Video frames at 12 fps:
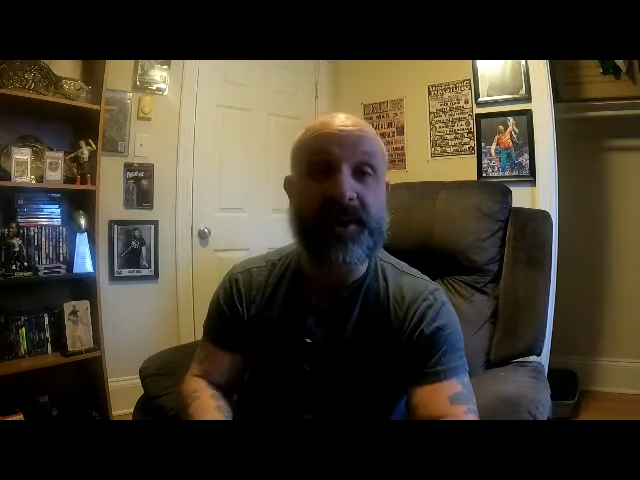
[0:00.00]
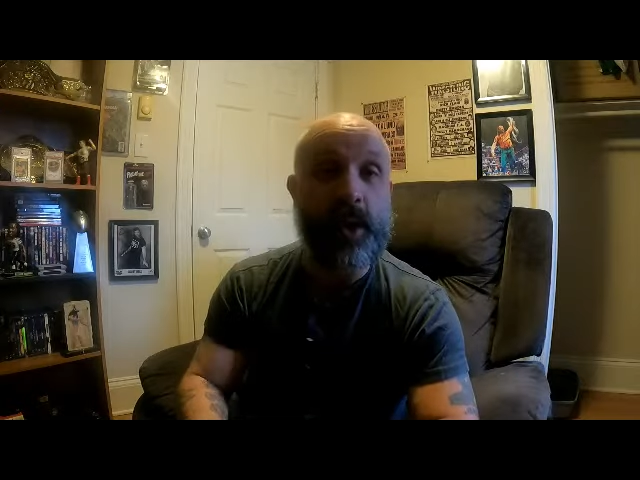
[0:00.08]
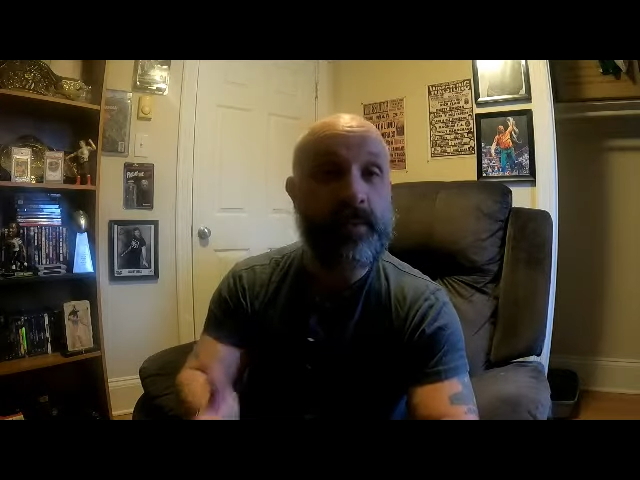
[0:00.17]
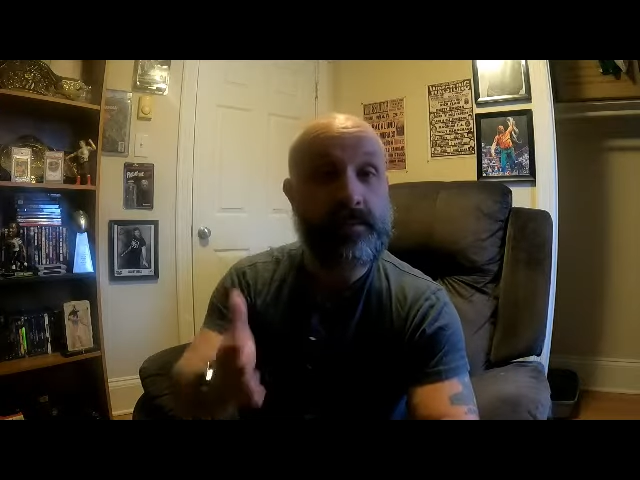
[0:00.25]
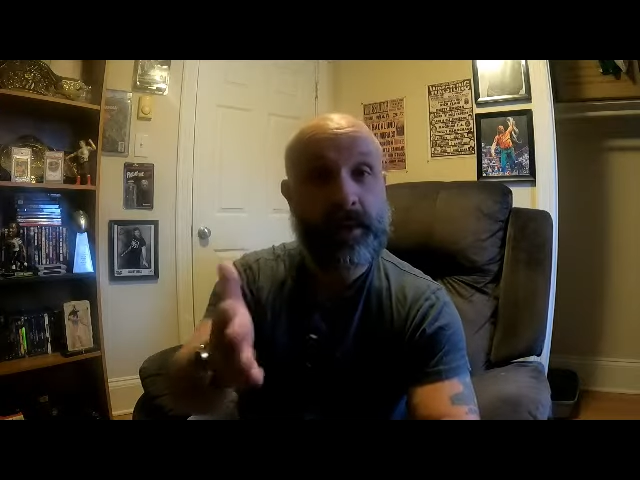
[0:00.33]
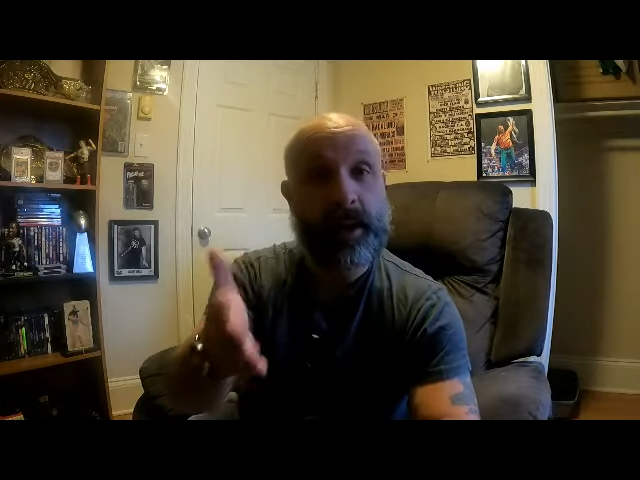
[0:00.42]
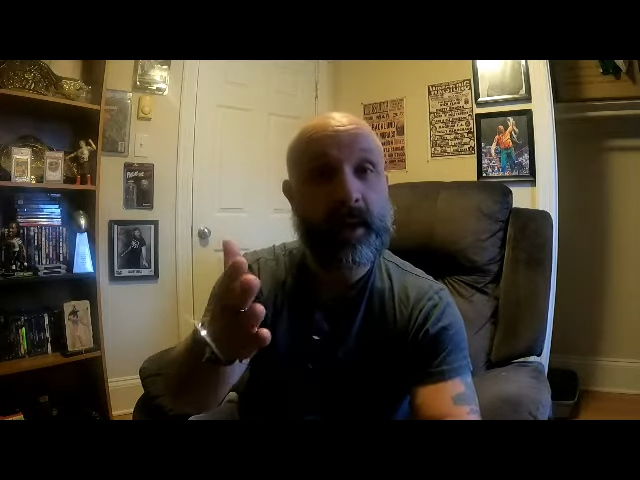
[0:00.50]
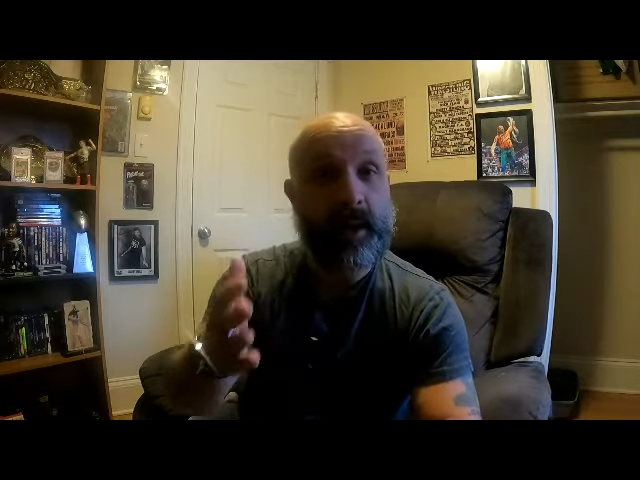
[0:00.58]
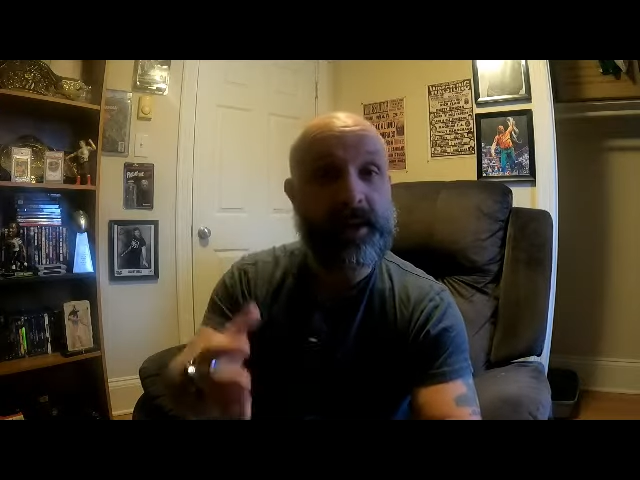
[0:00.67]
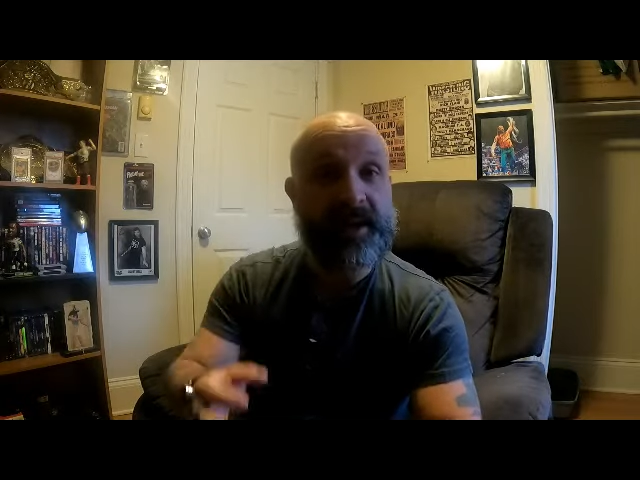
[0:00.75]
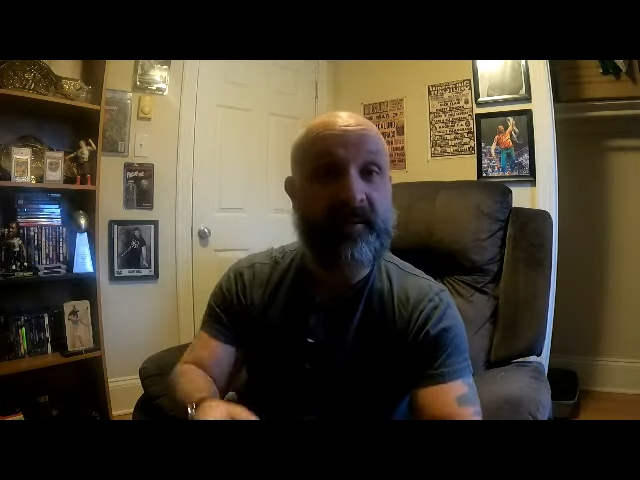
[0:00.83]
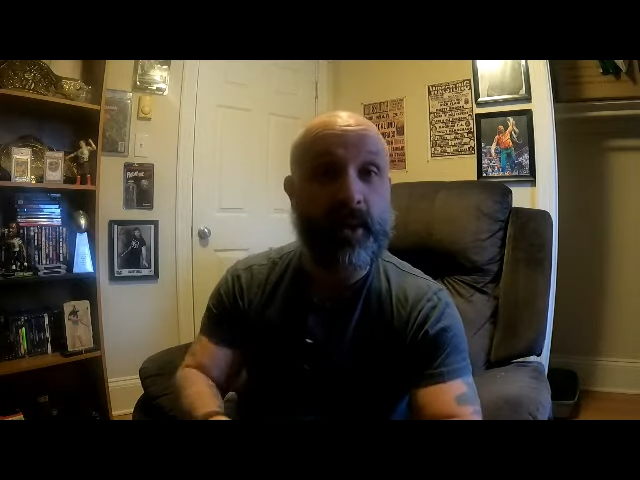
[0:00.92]
So
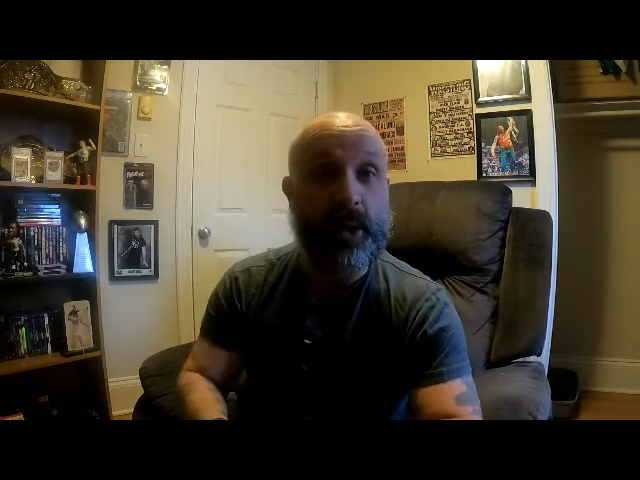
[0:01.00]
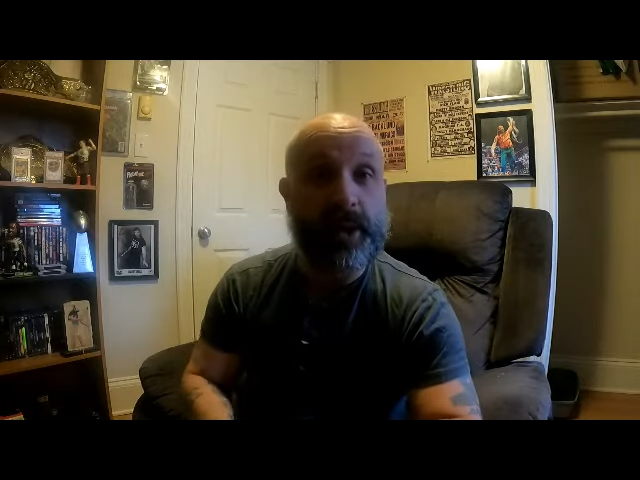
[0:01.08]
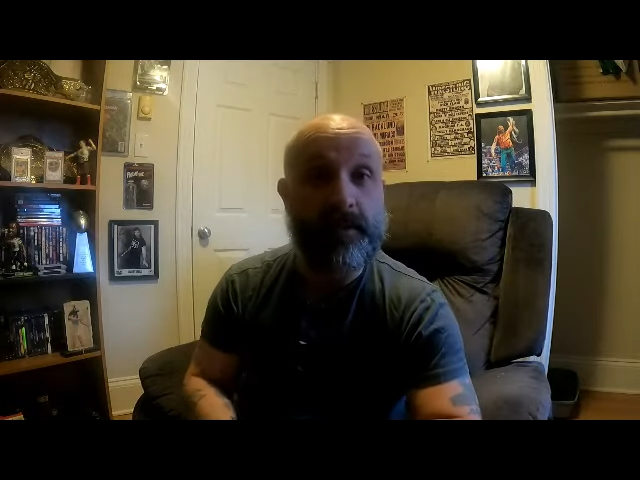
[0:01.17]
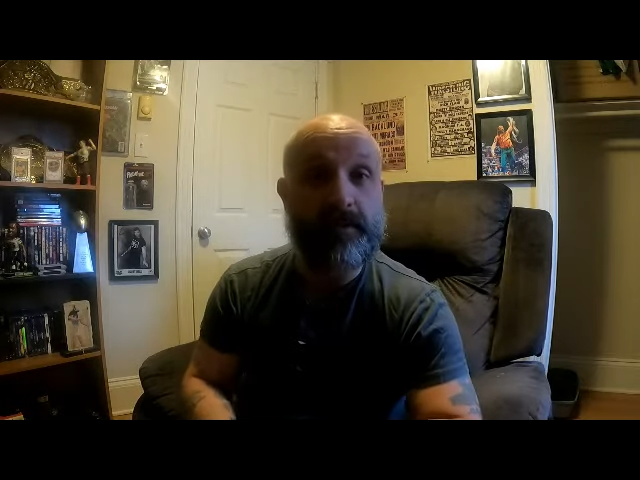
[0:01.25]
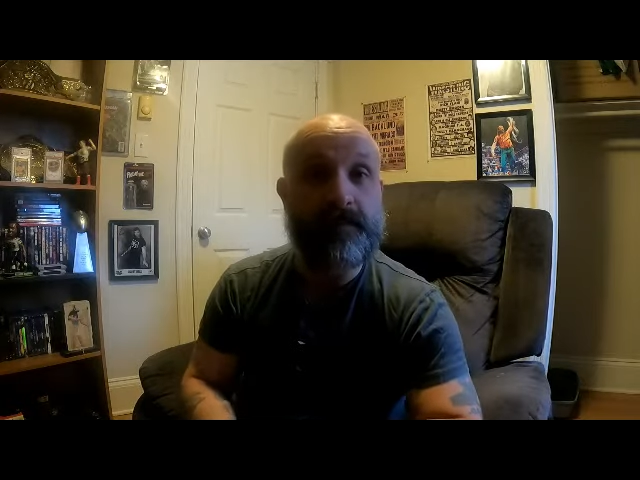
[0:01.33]
let's have a look.